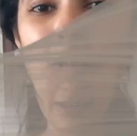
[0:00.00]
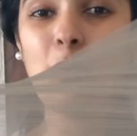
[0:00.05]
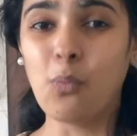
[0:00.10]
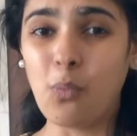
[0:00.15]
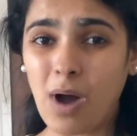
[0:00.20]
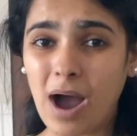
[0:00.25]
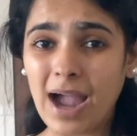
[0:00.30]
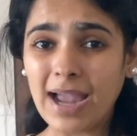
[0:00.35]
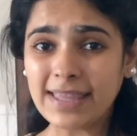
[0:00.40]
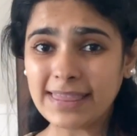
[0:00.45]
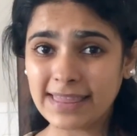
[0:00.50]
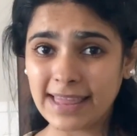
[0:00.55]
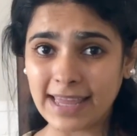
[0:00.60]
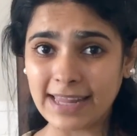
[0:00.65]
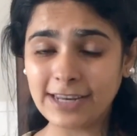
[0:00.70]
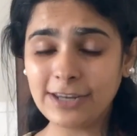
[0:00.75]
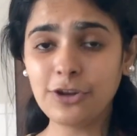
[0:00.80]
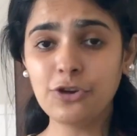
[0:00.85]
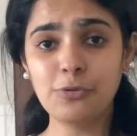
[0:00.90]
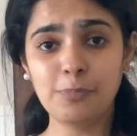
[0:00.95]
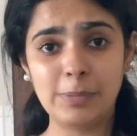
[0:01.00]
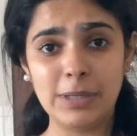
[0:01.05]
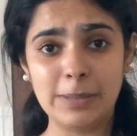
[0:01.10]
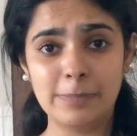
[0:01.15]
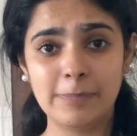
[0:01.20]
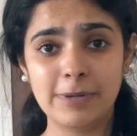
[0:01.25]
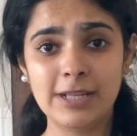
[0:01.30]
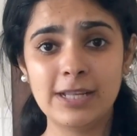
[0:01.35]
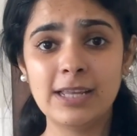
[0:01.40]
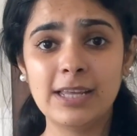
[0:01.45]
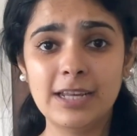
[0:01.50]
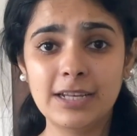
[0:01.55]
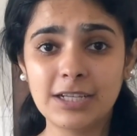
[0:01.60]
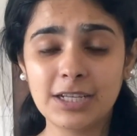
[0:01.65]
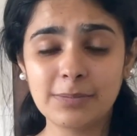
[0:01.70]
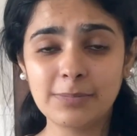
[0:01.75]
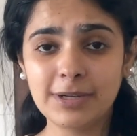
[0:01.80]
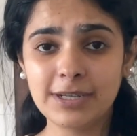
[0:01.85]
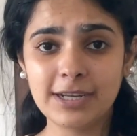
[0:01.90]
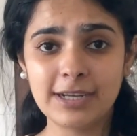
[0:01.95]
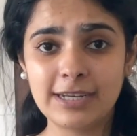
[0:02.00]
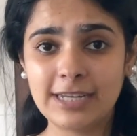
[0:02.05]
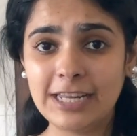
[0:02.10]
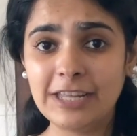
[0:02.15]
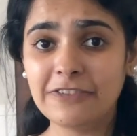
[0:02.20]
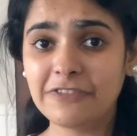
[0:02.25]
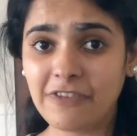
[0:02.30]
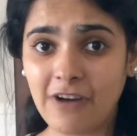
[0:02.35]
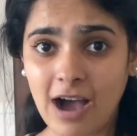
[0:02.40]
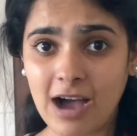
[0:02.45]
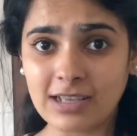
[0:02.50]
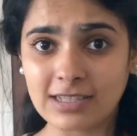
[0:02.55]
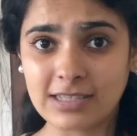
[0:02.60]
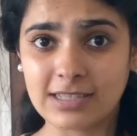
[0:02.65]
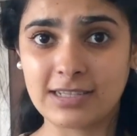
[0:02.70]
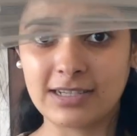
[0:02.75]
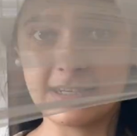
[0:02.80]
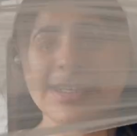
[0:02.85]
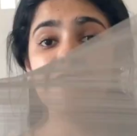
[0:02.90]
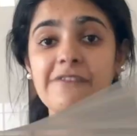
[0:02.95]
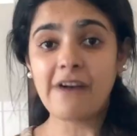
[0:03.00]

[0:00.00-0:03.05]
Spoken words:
Why then do people intermittently fast?